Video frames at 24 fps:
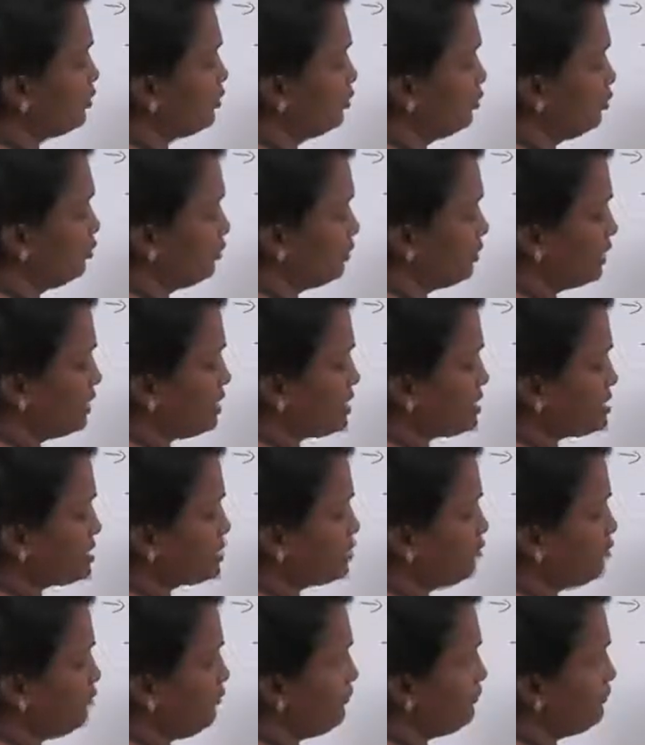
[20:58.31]
2.
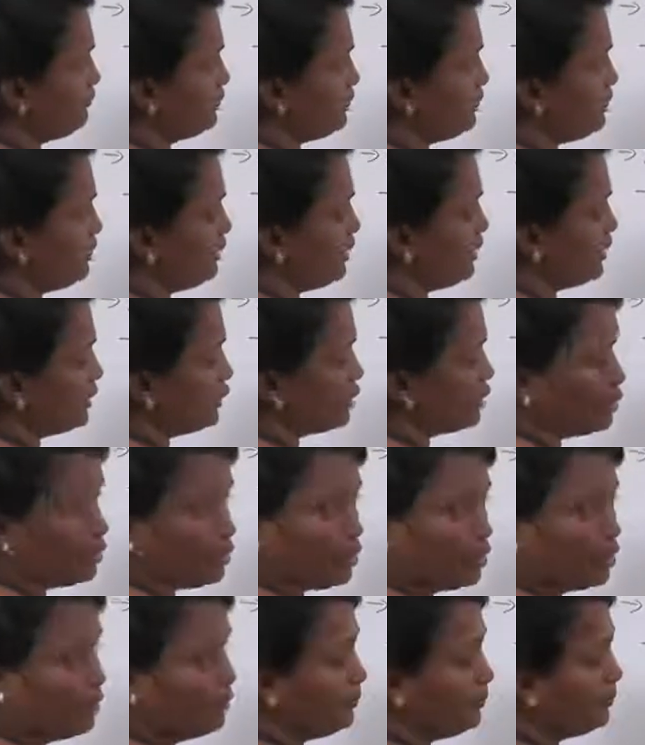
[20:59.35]
st of
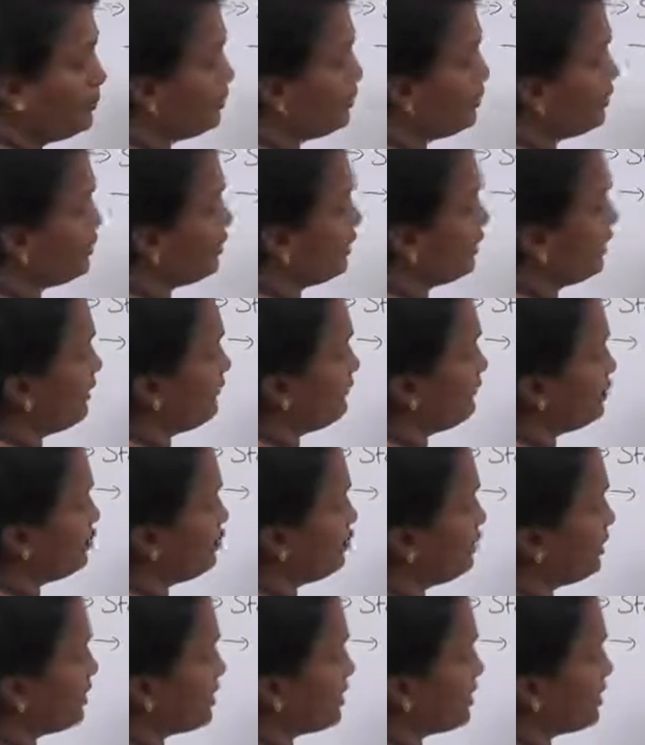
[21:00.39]
top, you have to